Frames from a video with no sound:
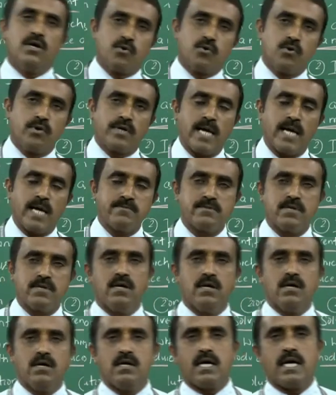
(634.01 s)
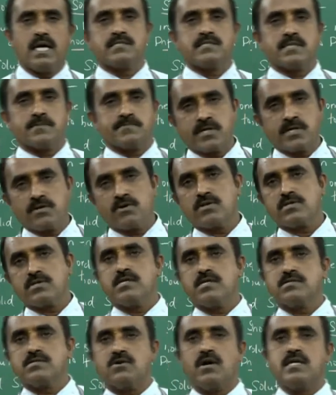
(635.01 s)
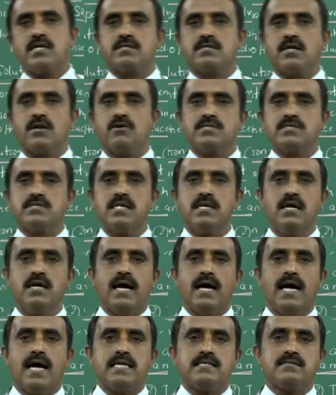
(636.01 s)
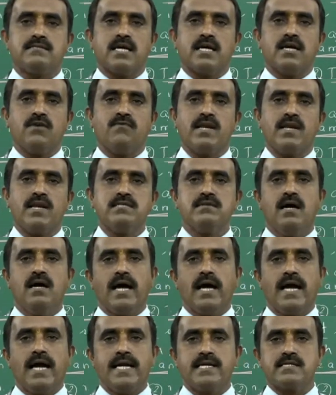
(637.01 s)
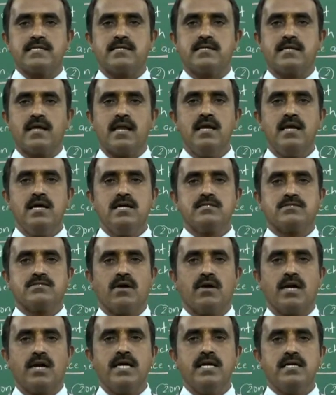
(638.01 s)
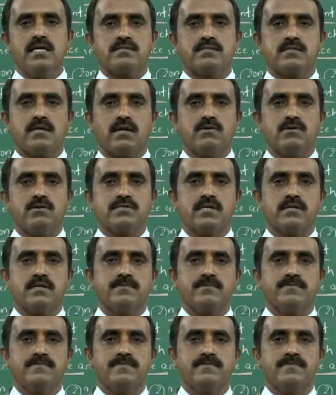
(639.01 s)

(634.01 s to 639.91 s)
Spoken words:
Two types, that is substitution solid solution, and second one is interstitial solid solution.